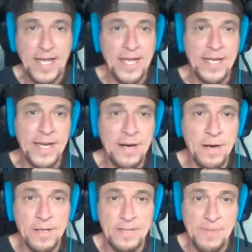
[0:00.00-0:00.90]
and I
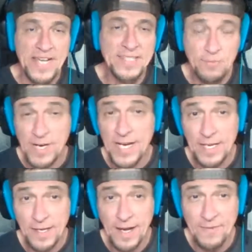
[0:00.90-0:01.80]
heard the best
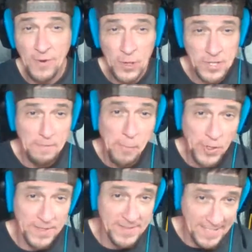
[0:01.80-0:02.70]
way I've heard it
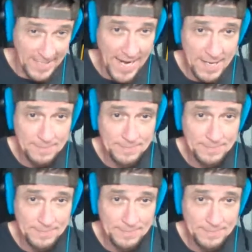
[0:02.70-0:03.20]
put today